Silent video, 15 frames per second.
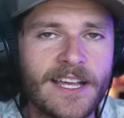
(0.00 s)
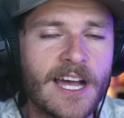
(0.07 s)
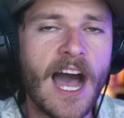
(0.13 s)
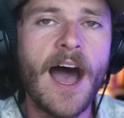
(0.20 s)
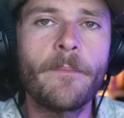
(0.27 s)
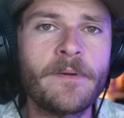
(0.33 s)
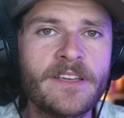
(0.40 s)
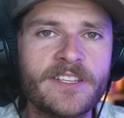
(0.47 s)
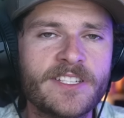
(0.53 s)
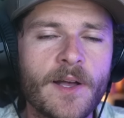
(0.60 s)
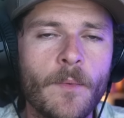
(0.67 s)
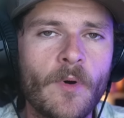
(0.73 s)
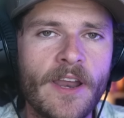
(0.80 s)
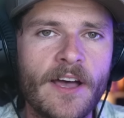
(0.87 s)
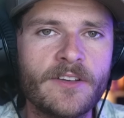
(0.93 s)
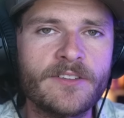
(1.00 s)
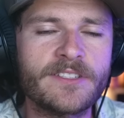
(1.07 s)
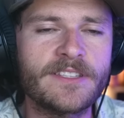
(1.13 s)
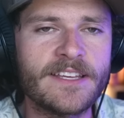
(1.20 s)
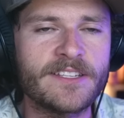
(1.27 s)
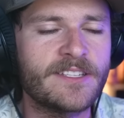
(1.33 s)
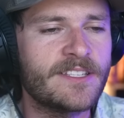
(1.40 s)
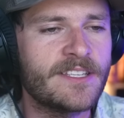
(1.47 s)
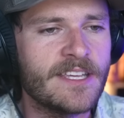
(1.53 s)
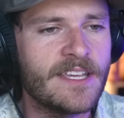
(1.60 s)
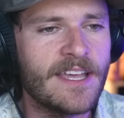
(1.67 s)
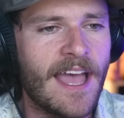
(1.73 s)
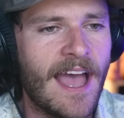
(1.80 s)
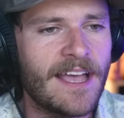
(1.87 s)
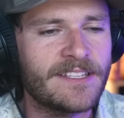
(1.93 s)
like copying someone else they
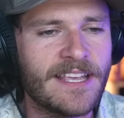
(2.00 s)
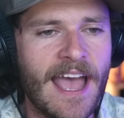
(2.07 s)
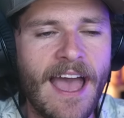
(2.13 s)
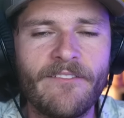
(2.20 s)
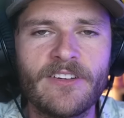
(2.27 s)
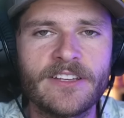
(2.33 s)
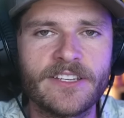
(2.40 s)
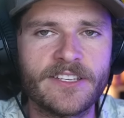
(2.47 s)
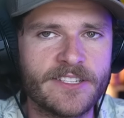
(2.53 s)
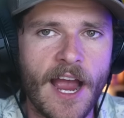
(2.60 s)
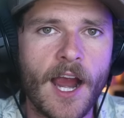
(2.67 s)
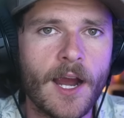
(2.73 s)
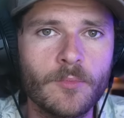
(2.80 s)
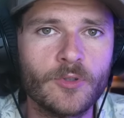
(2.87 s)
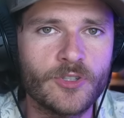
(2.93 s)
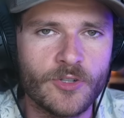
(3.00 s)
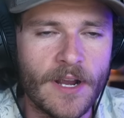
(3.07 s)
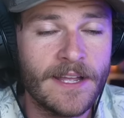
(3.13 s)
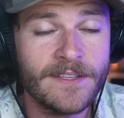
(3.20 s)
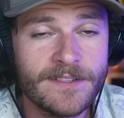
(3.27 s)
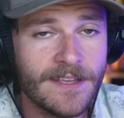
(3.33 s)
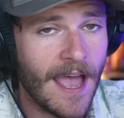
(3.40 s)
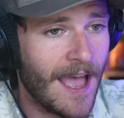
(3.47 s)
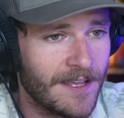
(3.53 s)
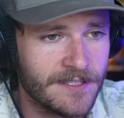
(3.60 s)
see as having desirable traits